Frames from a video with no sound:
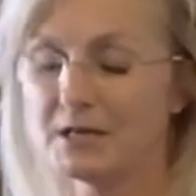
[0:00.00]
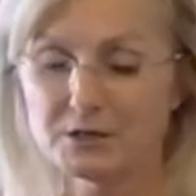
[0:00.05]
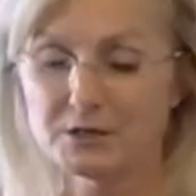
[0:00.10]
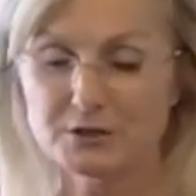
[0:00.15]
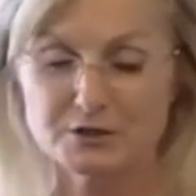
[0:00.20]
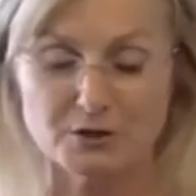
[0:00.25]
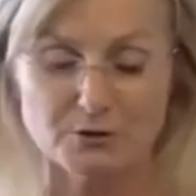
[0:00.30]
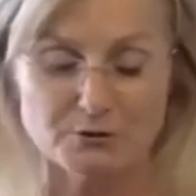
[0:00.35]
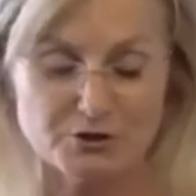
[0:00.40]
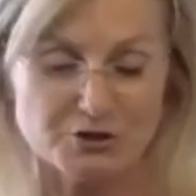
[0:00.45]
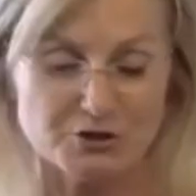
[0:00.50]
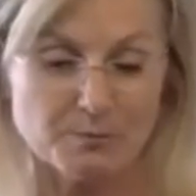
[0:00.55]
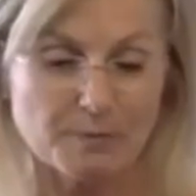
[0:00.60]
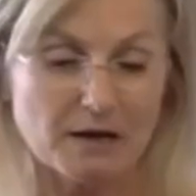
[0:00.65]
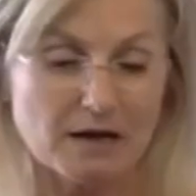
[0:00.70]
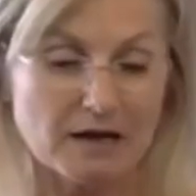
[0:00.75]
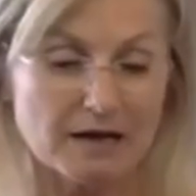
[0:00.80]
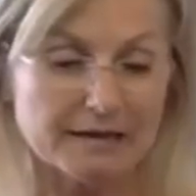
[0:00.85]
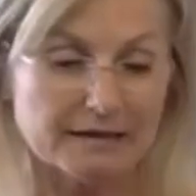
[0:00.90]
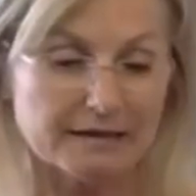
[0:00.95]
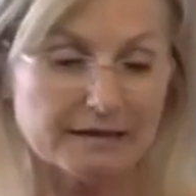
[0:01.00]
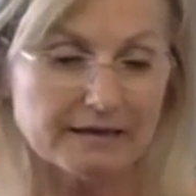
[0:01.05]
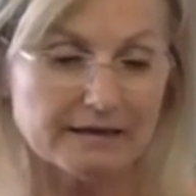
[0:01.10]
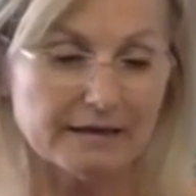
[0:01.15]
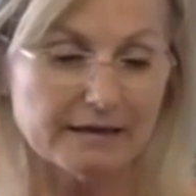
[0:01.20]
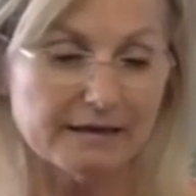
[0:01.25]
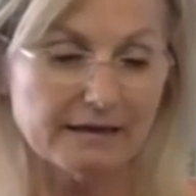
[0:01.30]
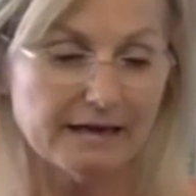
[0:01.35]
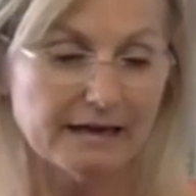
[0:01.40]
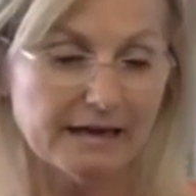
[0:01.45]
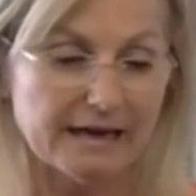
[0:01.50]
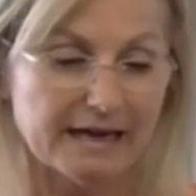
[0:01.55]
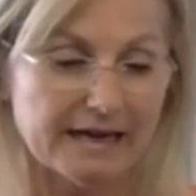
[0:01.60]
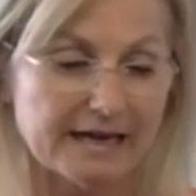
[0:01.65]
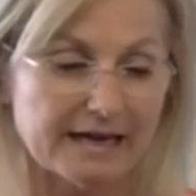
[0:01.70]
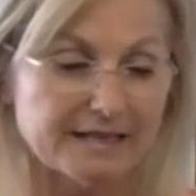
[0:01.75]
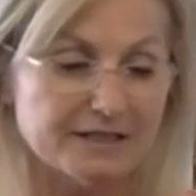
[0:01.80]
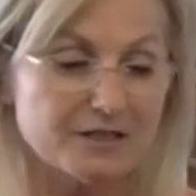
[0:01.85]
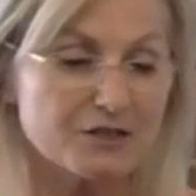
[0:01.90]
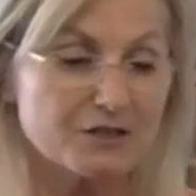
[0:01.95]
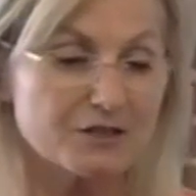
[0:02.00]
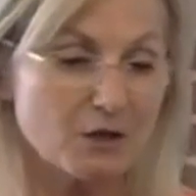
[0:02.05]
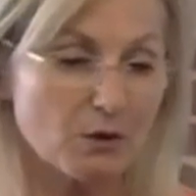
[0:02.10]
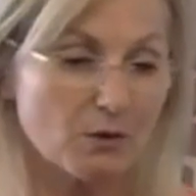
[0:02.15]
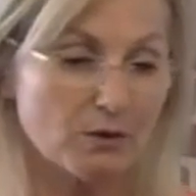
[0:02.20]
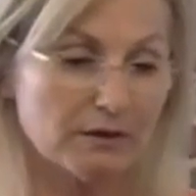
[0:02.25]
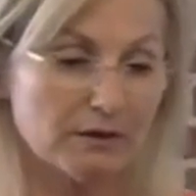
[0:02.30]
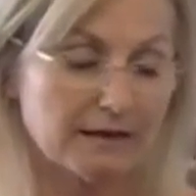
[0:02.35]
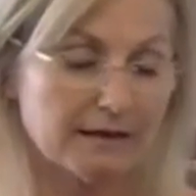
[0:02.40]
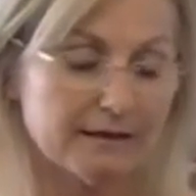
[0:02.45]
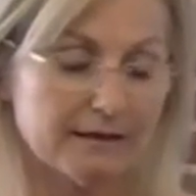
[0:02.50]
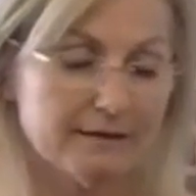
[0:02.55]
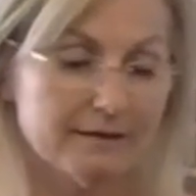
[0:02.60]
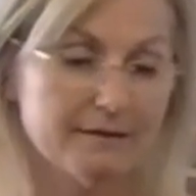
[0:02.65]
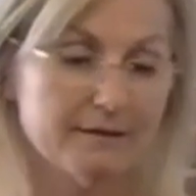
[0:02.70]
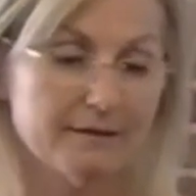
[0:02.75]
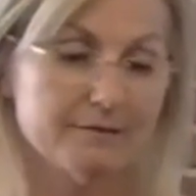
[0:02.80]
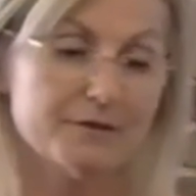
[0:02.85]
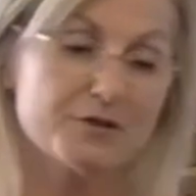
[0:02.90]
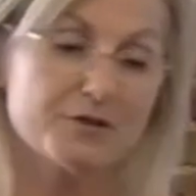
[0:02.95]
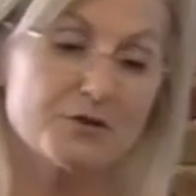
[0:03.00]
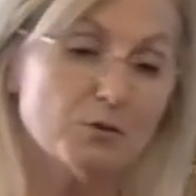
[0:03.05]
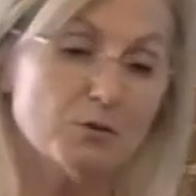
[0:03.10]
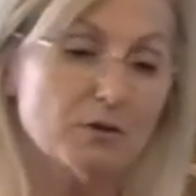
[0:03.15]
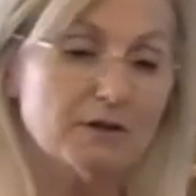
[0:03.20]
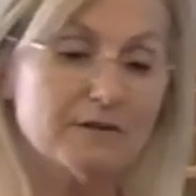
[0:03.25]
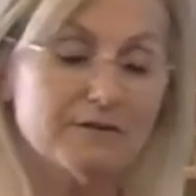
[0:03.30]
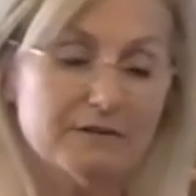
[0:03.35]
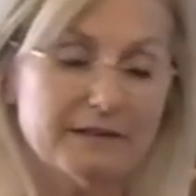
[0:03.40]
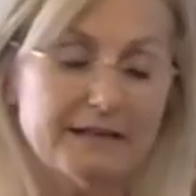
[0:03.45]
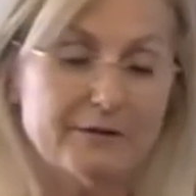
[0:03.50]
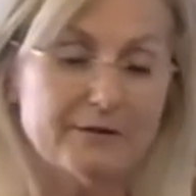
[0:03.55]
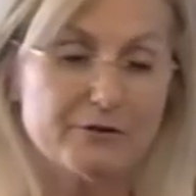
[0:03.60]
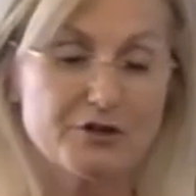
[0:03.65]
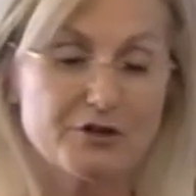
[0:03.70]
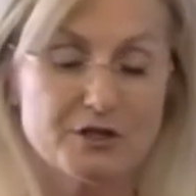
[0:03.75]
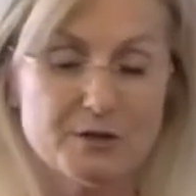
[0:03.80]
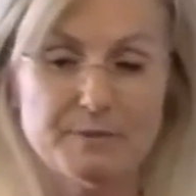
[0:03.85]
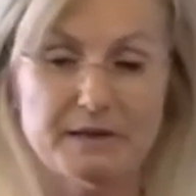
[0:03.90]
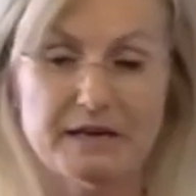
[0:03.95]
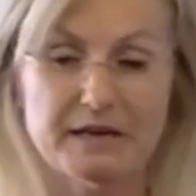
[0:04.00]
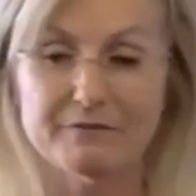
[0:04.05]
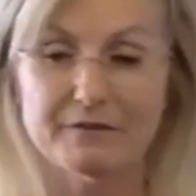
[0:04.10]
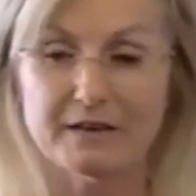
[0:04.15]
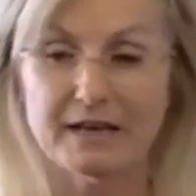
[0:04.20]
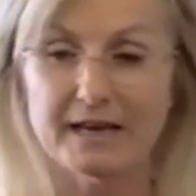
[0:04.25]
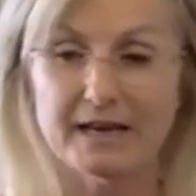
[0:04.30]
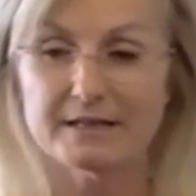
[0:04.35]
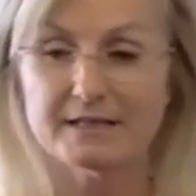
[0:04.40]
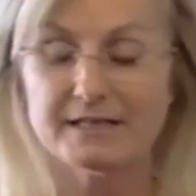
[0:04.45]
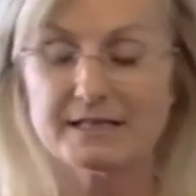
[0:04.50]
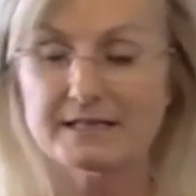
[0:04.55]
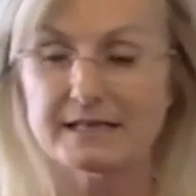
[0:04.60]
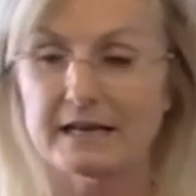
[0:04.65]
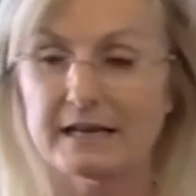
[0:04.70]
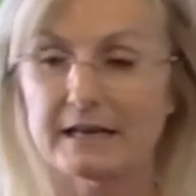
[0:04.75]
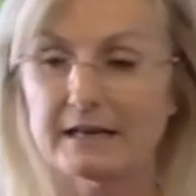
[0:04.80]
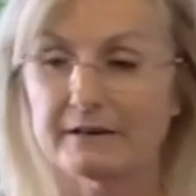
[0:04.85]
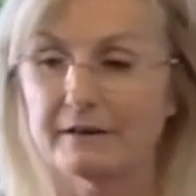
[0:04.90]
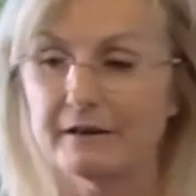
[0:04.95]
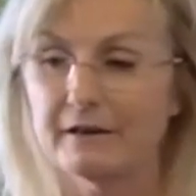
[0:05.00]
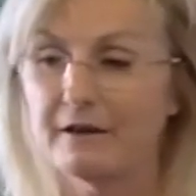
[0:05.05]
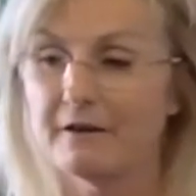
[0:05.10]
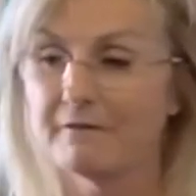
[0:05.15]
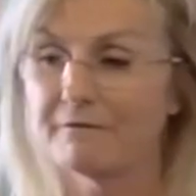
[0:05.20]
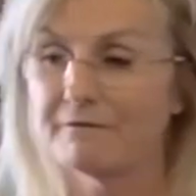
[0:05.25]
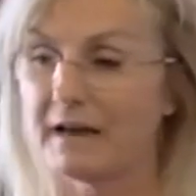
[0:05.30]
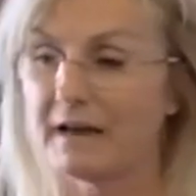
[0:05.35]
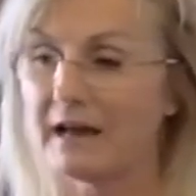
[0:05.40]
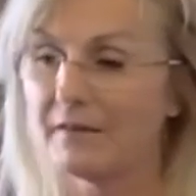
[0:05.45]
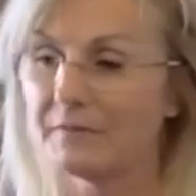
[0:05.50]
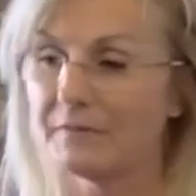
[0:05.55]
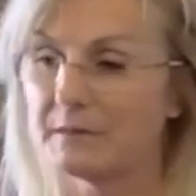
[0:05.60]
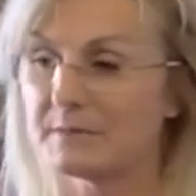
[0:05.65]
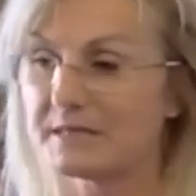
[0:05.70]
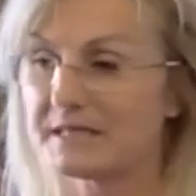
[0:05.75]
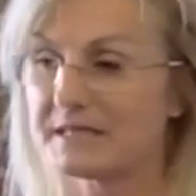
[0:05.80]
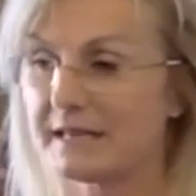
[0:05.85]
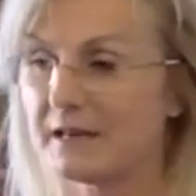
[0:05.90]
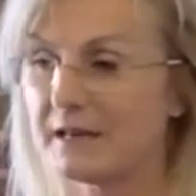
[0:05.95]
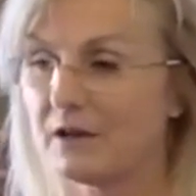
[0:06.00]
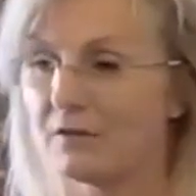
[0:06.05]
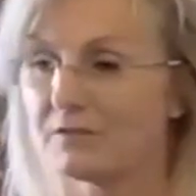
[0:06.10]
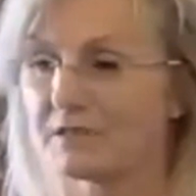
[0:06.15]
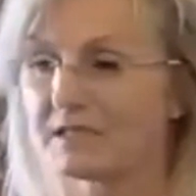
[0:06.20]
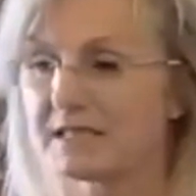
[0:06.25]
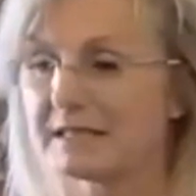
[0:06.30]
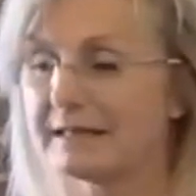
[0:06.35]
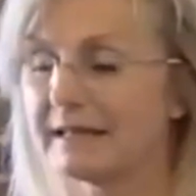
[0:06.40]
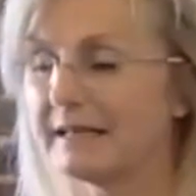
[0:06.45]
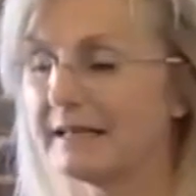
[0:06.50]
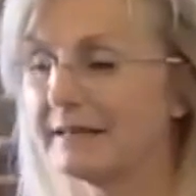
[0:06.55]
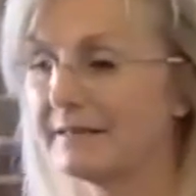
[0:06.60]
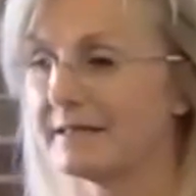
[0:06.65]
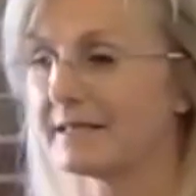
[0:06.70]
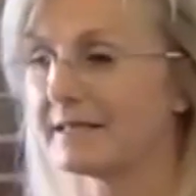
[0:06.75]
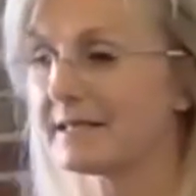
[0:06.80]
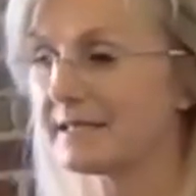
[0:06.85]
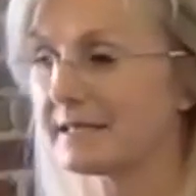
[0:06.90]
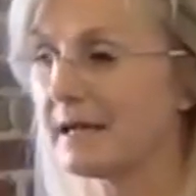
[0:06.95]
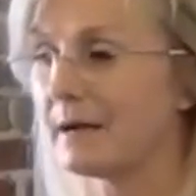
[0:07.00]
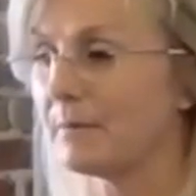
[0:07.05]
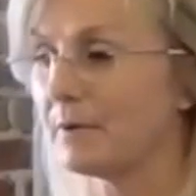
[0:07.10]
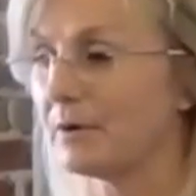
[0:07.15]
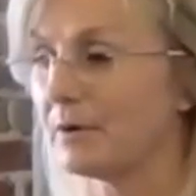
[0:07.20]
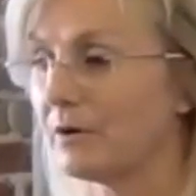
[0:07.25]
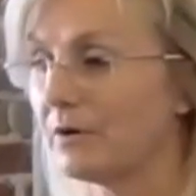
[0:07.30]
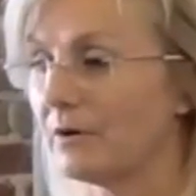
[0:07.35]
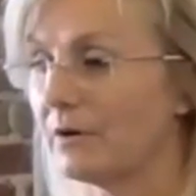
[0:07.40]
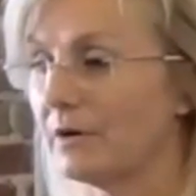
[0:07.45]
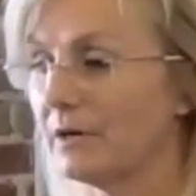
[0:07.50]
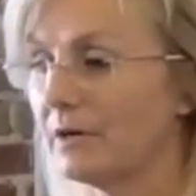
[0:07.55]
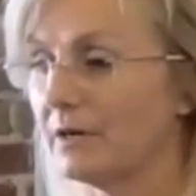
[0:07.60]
So Shabana and Sola, School of Leadership in Afghanistan, found themselves late this summer